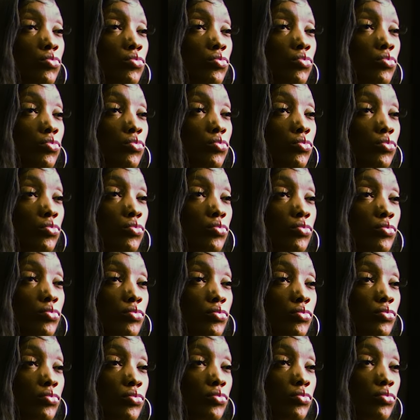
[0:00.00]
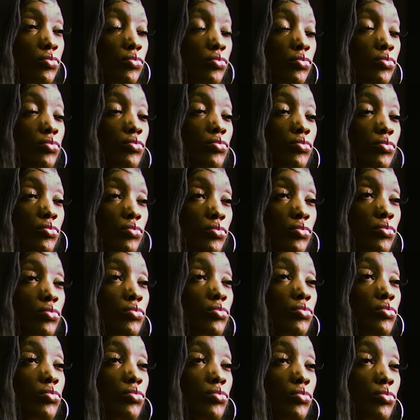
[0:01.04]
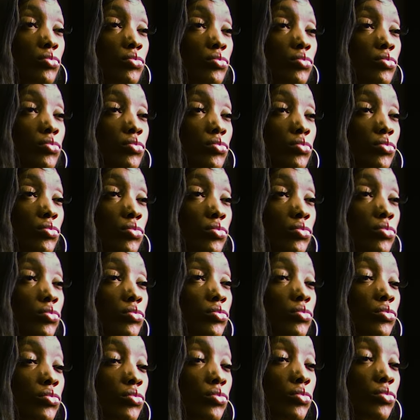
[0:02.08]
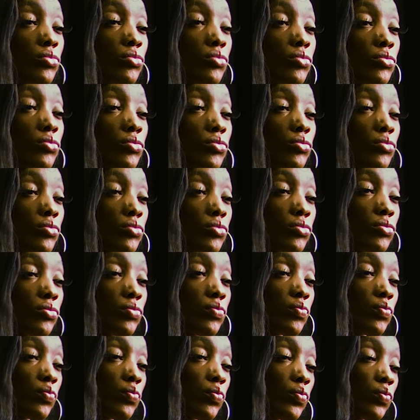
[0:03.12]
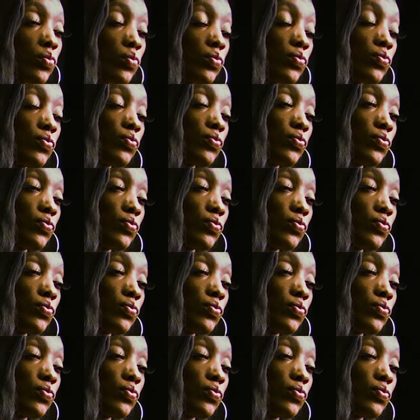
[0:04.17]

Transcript: [no speech]